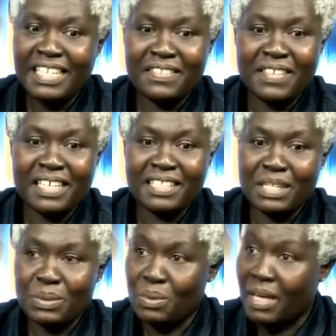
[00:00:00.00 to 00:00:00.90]
Anything
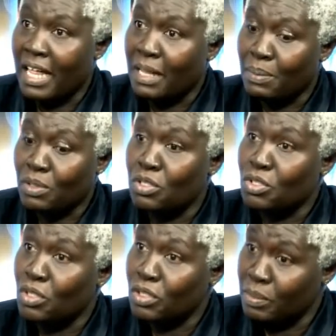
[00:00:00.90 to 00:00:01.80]
that will help
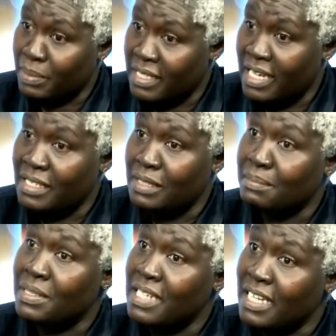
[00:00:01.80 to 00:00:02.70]
control your
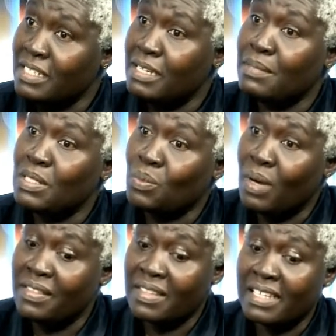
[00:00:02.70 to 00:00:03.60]
potassium. Potassium is
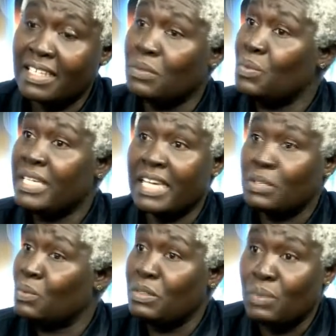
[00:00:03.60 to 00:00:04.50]
one thing that we
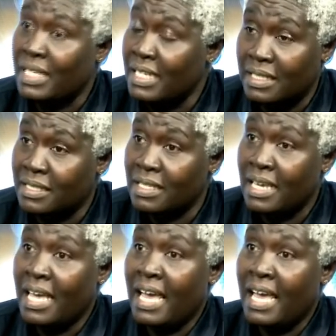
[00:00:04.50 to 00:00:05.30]
get when we eat.